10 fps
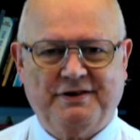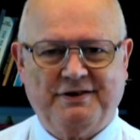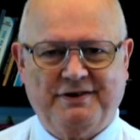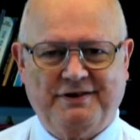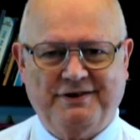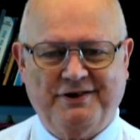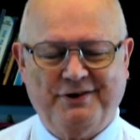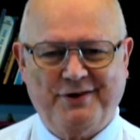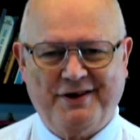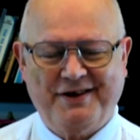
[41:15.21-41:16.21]
You know,
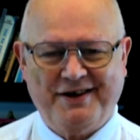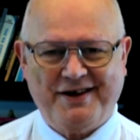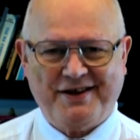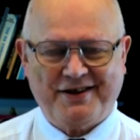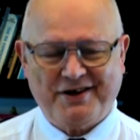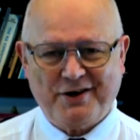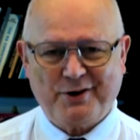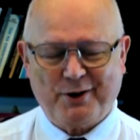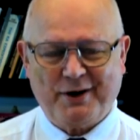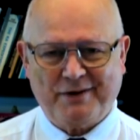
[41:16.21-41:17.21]
they don't
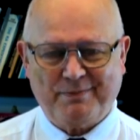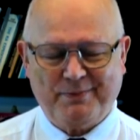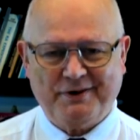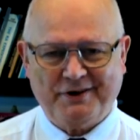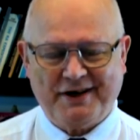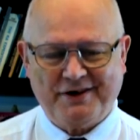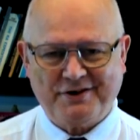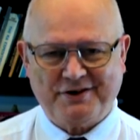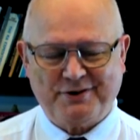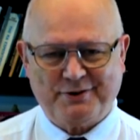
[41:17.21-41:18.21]
go out and build
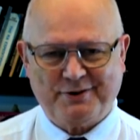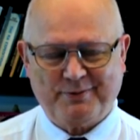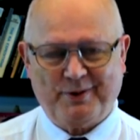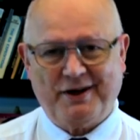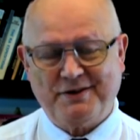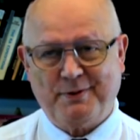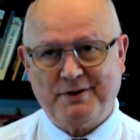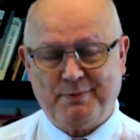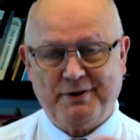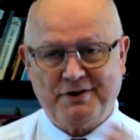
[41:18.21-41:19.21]
houses. Well, I suppose
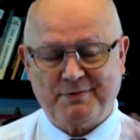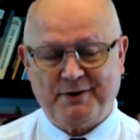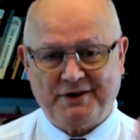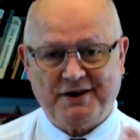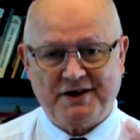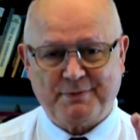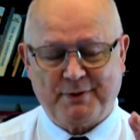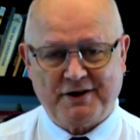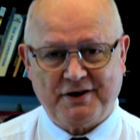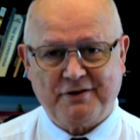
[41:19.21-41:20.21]
birds make nests, but
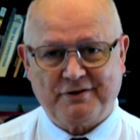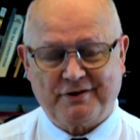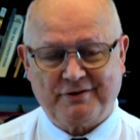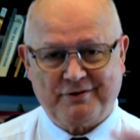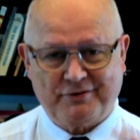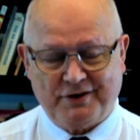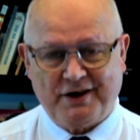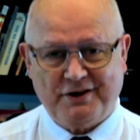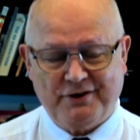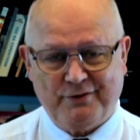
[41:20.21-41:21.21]
they don't
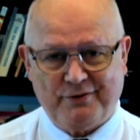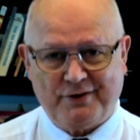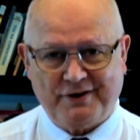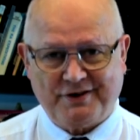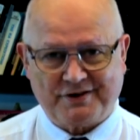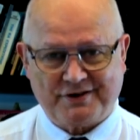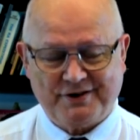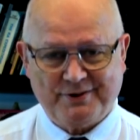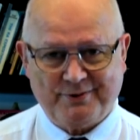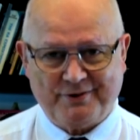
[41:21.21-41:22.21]
create new things
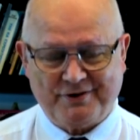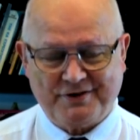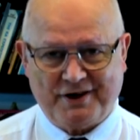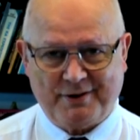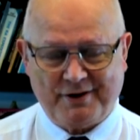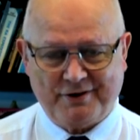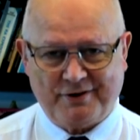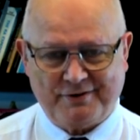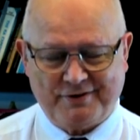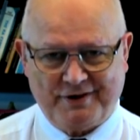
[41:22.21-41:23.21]
all the time. They're
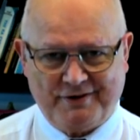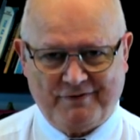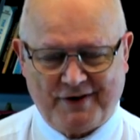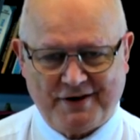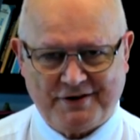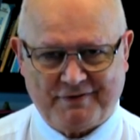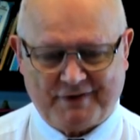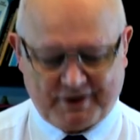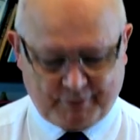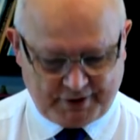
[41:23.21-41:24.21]
not inventive
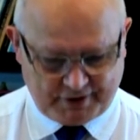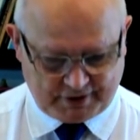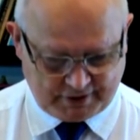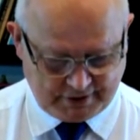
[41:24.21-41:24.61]
like we are.